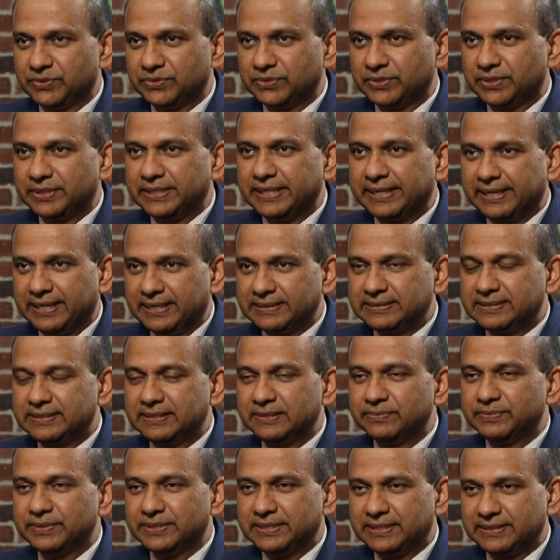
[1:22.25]
So
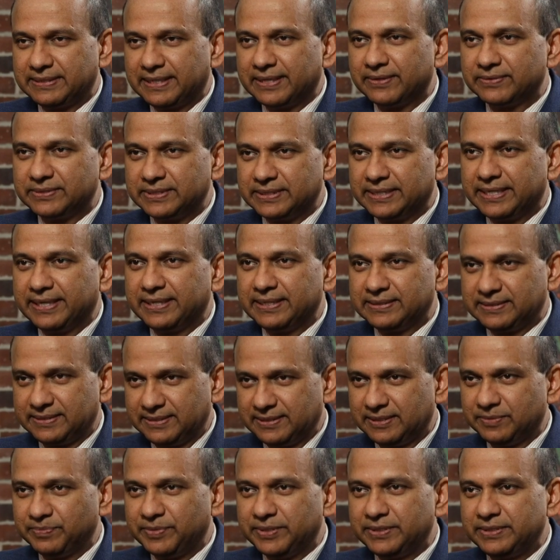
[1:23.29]
neratinib is a tyrosine kinase
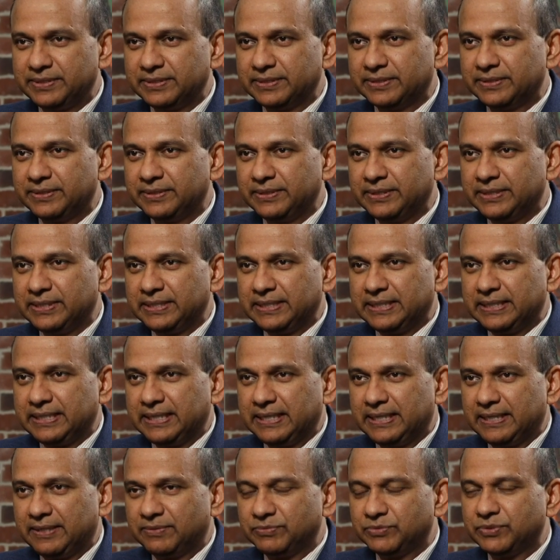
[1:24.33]
inhibitor.
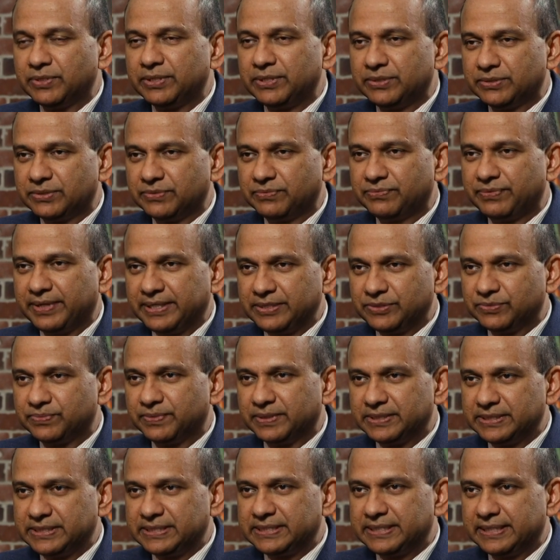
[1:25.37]
Um, so it was a phase
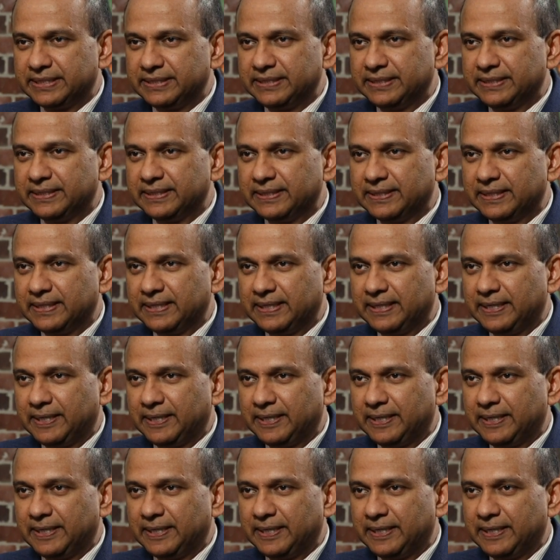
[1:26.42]
one study.